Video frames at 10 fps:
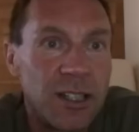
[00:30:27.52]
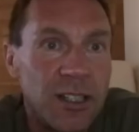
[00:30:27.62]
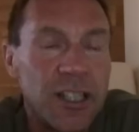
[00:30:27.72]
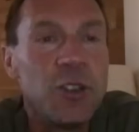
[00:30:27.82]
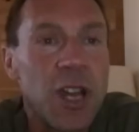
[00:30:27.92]

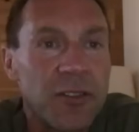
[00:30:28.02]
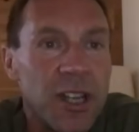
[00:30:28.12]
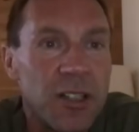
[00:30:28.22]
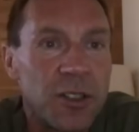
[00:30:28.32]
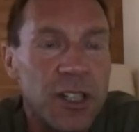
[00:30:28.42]
Didn't you have
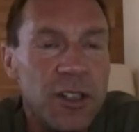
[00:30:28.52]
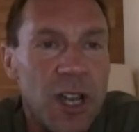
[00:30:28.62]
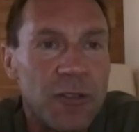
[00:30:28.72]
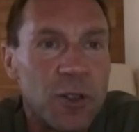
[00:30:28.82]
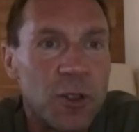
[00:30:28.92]

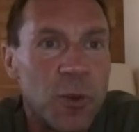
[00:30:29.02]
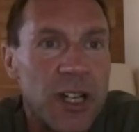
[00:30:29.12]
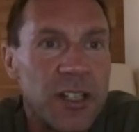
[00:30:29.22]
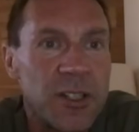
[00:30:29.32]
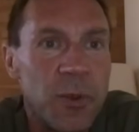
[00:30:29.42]
a good
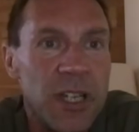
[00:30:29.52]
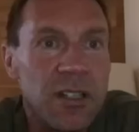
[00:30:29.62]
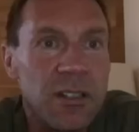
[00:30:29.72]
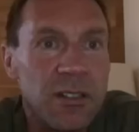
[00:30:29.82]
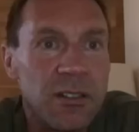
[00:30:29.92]
one in Sweden?